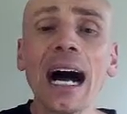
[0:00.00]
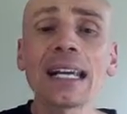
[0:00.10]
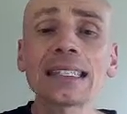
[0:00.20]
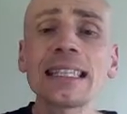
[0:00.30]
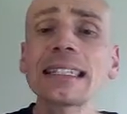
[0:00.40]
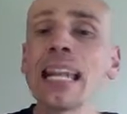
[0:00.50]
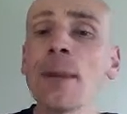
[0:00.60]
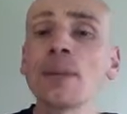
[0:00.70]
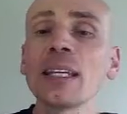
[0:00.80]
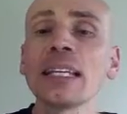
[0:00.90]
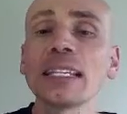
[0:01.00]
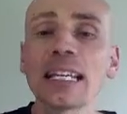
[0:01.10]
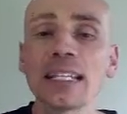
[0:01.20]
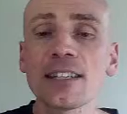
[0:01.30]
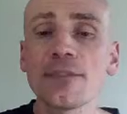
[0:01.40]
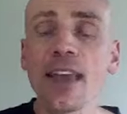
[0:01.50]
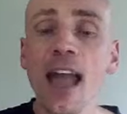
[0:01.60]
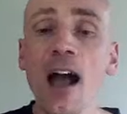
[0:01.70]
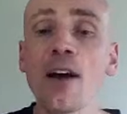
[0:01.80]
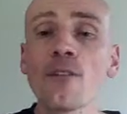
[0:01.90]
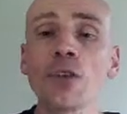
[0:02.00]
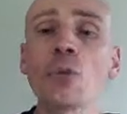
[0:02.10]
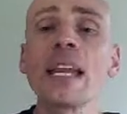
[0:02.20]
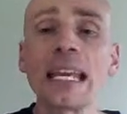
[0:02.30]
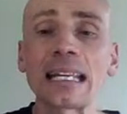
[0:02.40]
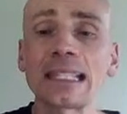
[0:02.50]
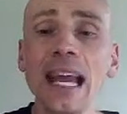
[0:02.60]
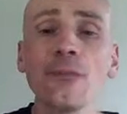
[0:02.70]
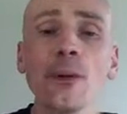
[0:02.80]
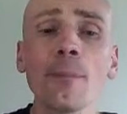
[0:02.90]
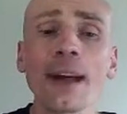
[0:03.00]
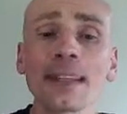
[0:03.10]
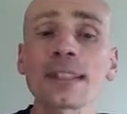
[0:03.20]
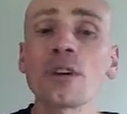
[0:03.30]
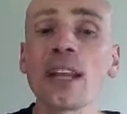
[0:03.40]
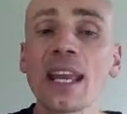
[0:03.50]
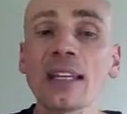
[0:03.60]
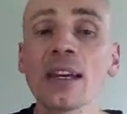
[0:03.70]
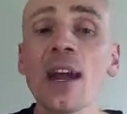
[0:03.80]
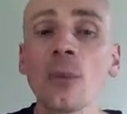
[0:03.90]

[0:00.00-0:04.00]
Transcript: are still kept in intensive care for weeks and for months on end